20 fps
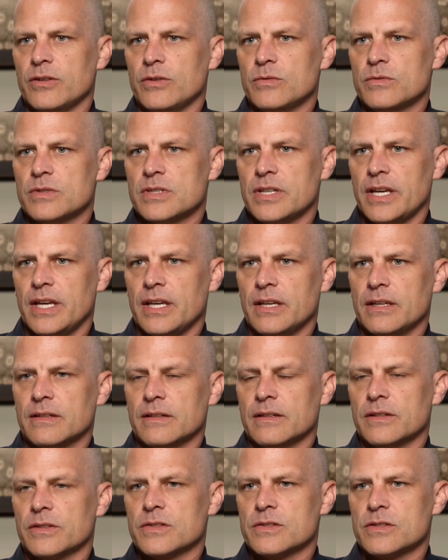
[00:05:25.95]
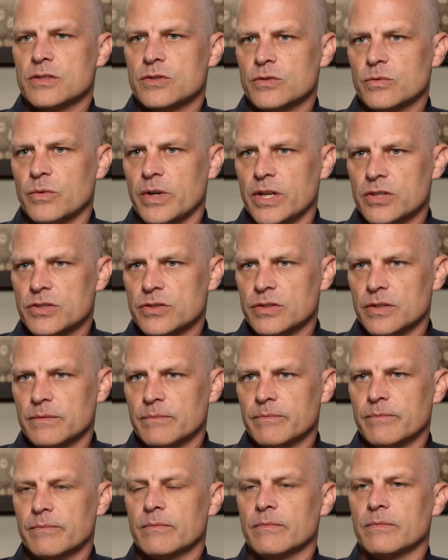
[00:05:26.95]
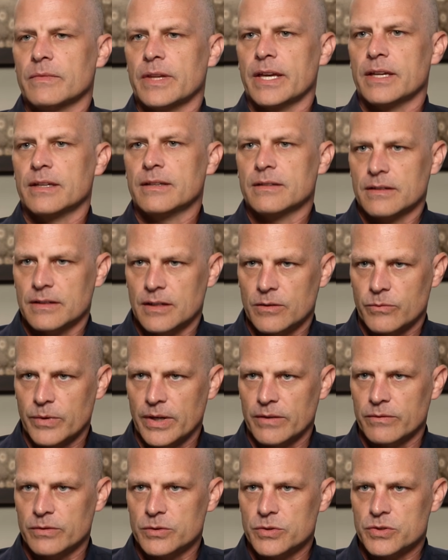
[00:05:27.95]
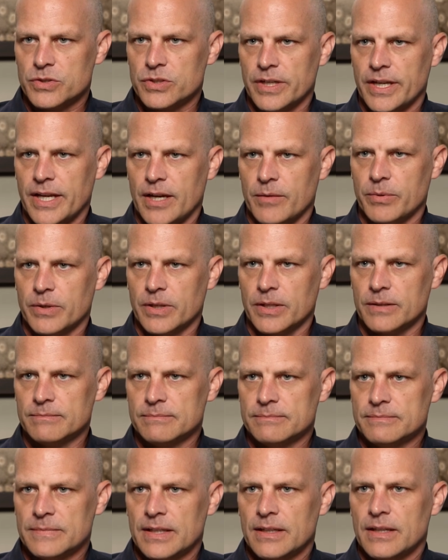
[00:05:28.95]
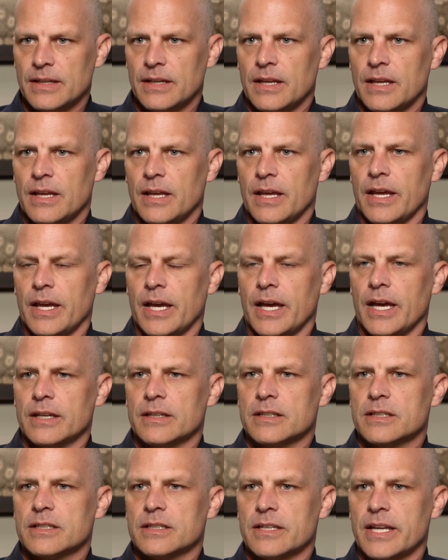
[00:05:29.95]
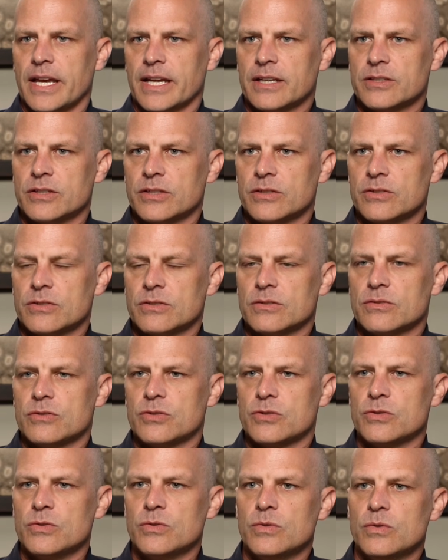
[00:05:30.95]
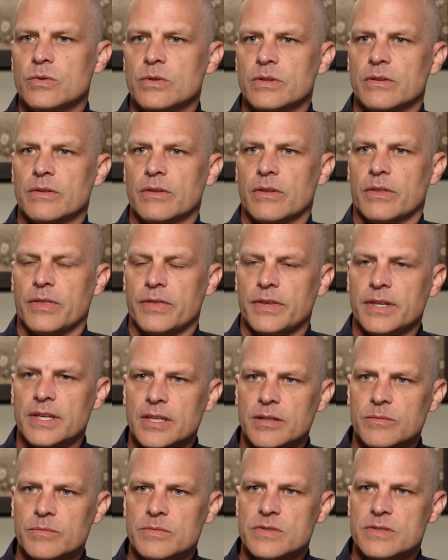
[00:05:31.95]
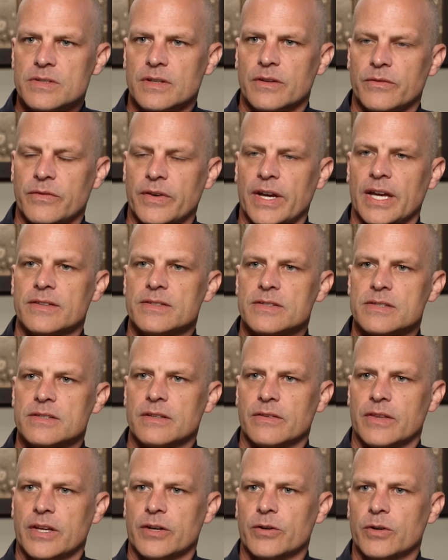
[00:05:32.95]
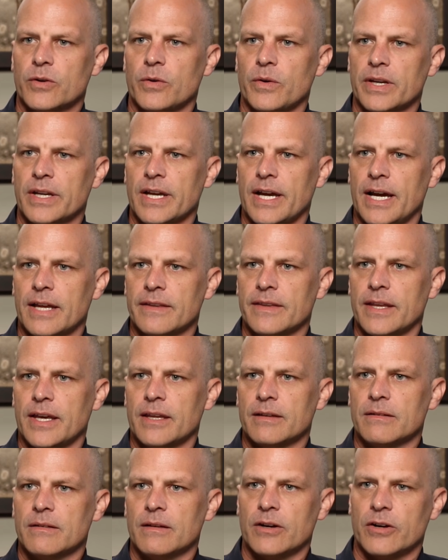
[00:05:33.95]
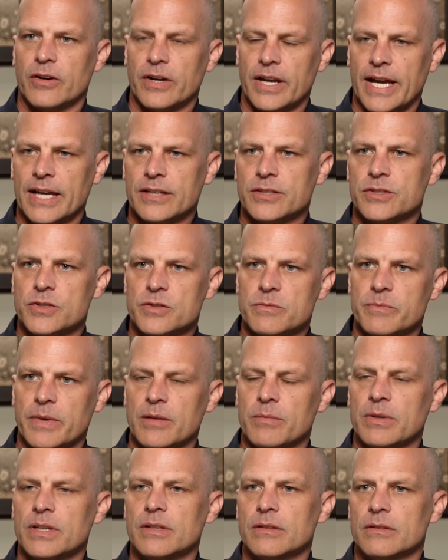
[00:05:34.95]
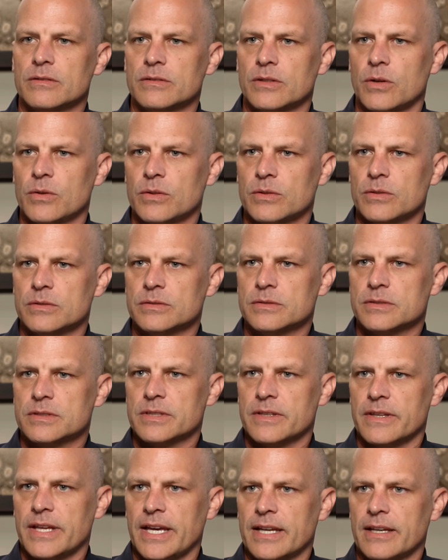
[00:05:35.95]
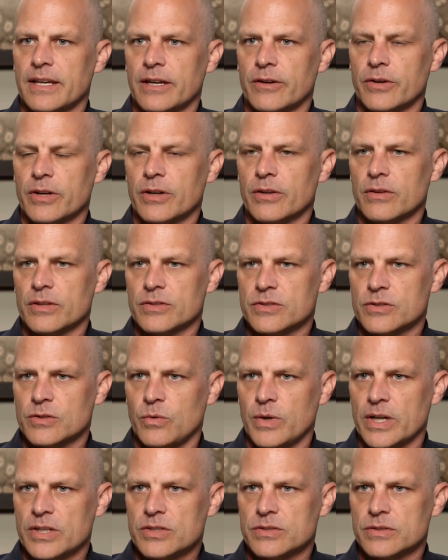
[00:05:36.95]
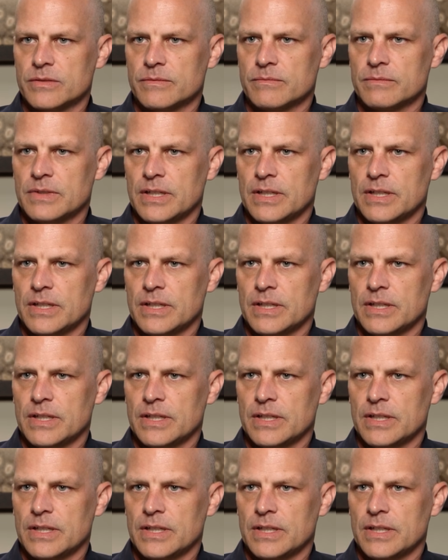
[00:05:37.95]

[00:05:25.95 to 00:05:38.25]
you take a situation like a revolution happening and connect it to themes, events that are going on that are not just maybe local to that area of this question.